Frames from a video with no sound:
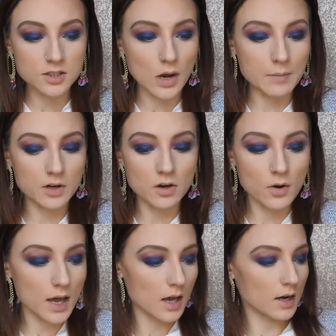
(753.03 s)
So I'm going to go
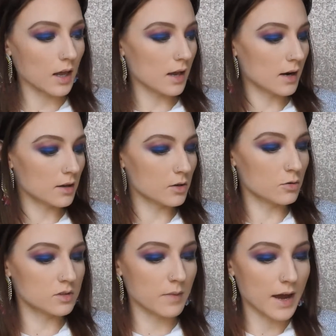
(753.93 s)
ahead and
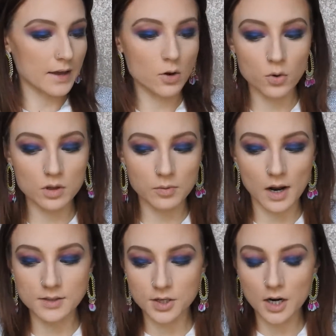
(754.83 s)
use my Hoola
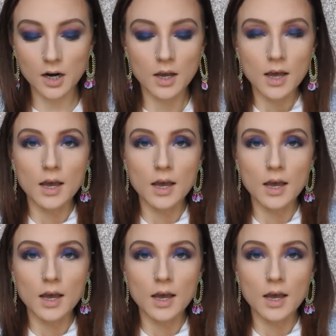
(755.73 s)
bronzer,